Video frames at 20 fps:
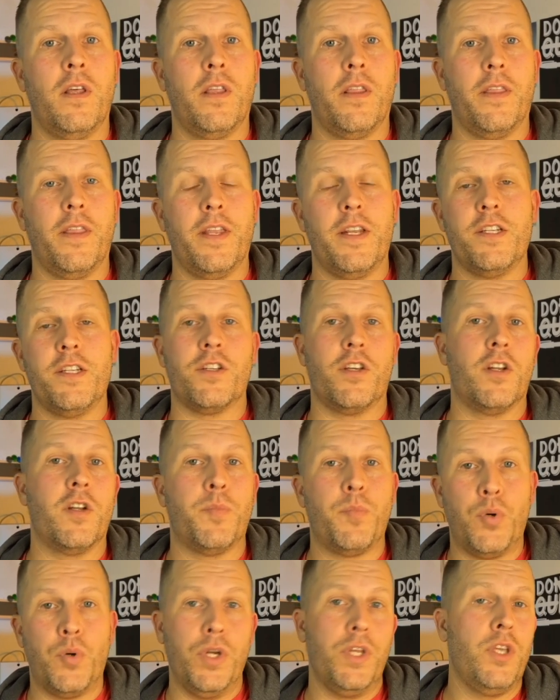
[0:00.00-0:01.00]
that is going to
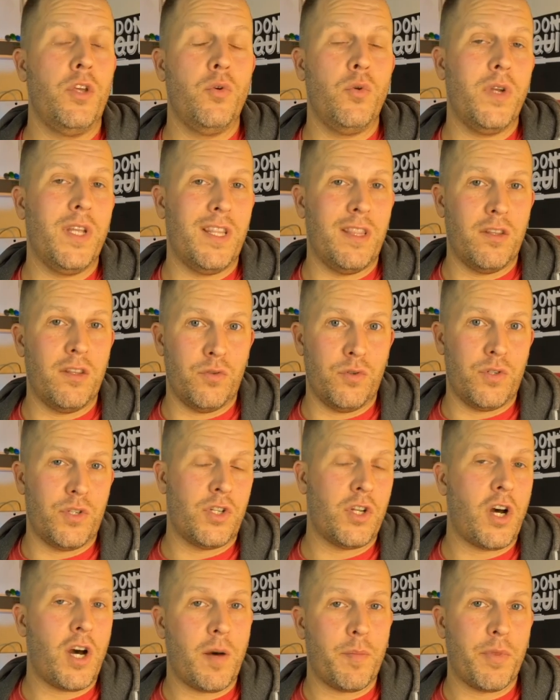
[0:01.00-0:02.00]
put you in those
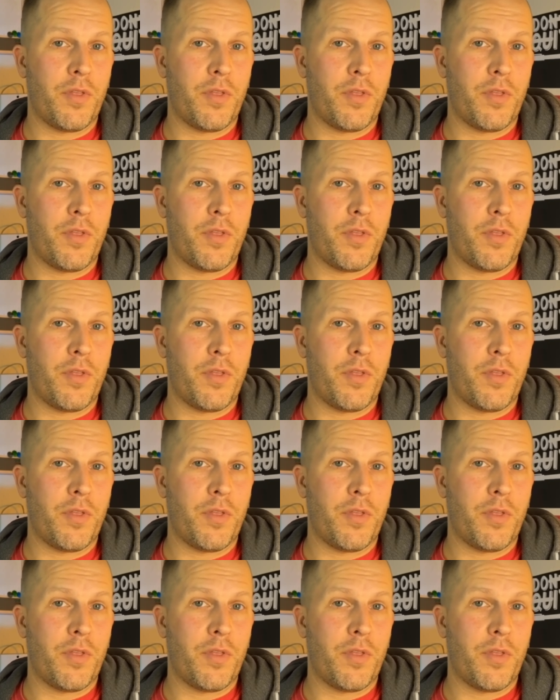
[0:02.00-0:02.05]
top